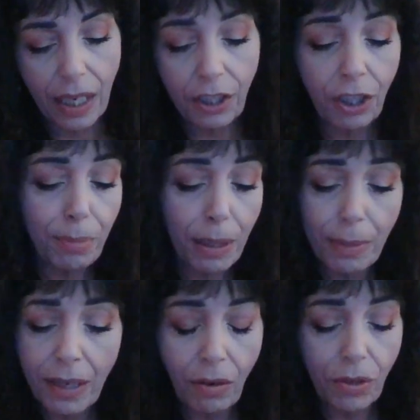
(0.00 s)
Could be
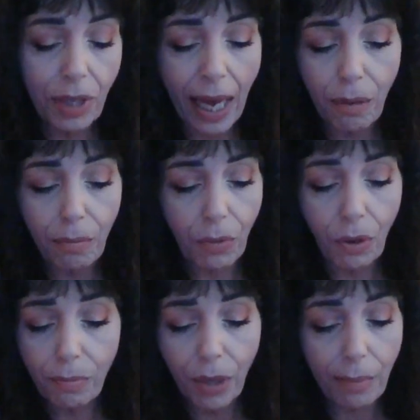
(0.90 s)
about the whole
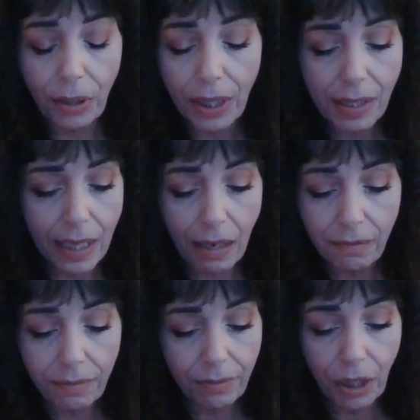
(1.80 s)
home property
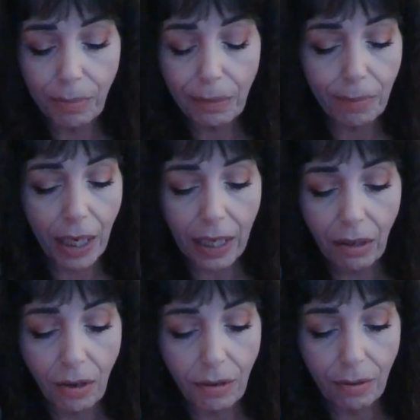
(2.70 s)
itself. Could be buying a
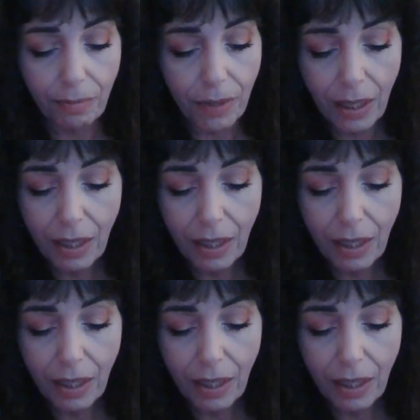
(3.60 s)
home.